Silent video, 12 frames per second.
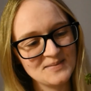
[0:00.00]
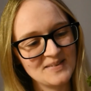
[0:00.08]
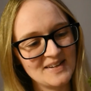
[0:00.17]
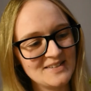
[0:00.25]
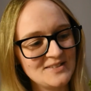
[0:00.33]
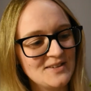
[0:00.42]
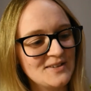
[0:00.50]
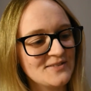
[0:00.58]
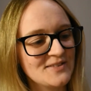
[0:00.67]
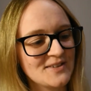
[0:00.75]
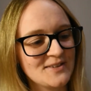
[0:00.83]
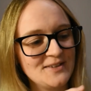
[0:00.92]
But I do
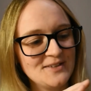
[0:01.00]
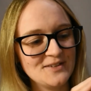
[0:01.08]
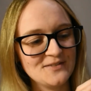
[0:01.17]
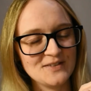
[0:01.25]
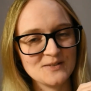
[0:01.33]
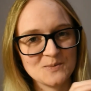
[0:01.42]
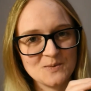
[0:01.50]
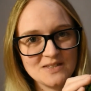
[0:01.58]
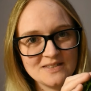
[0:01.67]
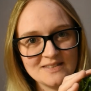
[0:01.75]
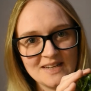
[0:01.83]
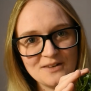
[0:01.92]
love the colour of this
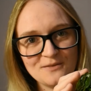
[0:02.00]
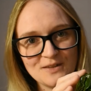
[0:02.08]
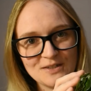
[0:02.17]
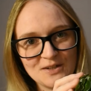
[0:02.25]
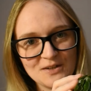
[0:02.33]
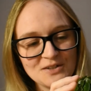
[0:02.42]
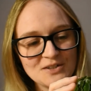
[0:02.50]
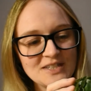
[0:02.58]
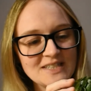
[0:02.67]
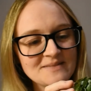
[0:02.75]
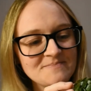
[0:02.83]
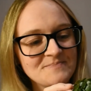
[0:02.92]
one. I love the dark
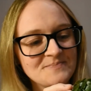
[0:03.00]
green.